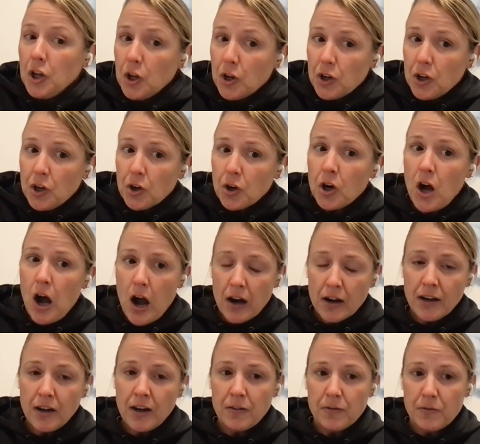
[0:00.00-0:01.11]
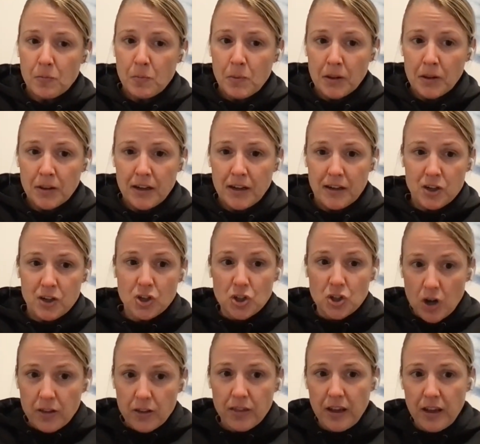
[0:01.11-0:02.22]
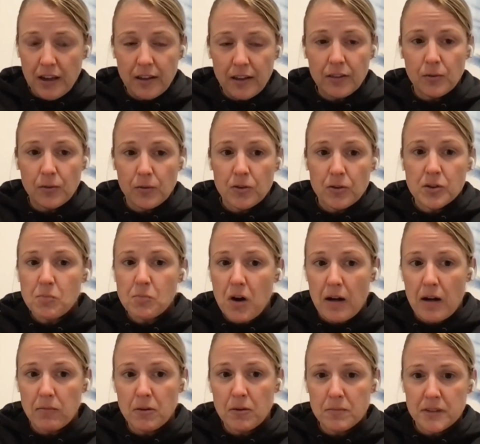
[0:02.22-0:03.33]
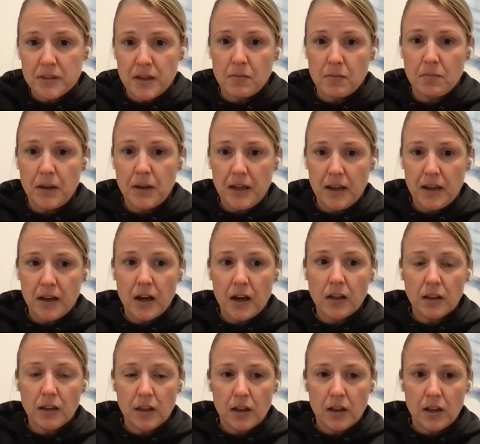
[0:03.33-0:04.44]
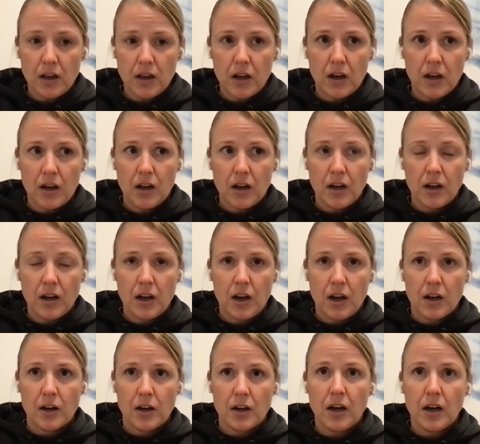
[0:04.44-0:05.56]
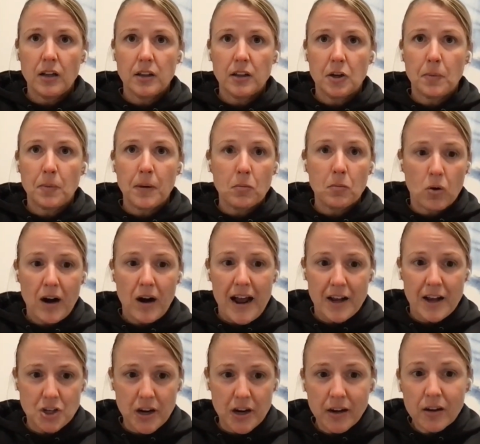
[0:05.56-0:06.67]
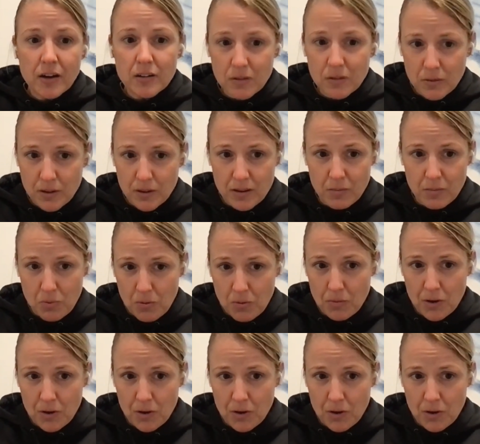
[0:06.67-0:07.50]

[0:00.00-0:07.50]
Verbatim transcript: your cognitive ability to start thinking through those problems and be a little bit more agile with,